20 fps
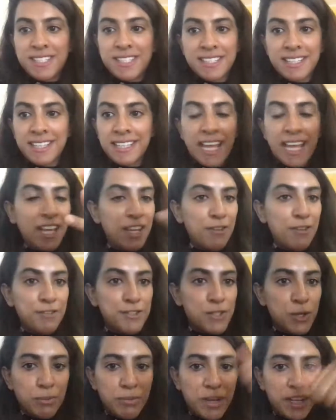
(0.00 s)
thank you
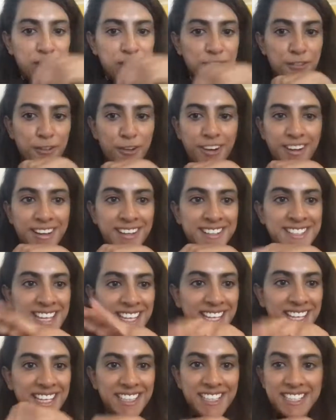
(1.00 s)
so much for
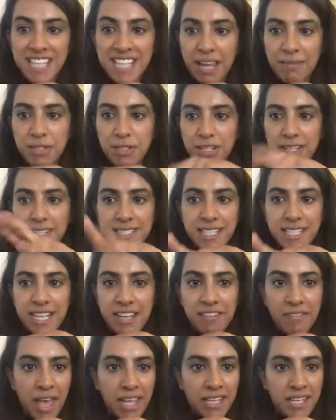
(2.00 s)
taking the time to listen.
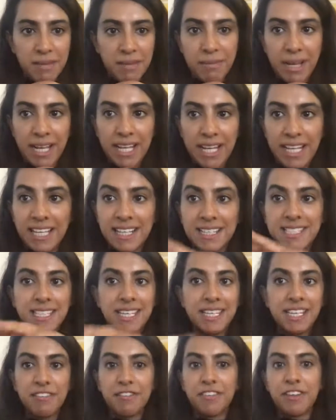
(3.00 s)
I've added my
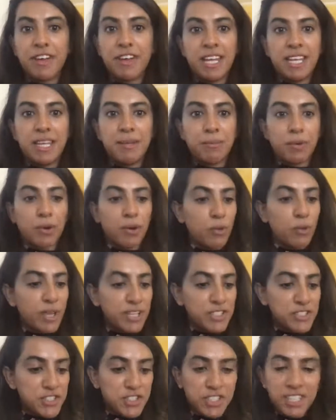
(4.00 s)
LinkedIn if there are any more
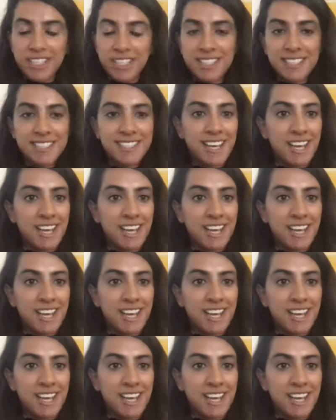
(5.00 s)
questions.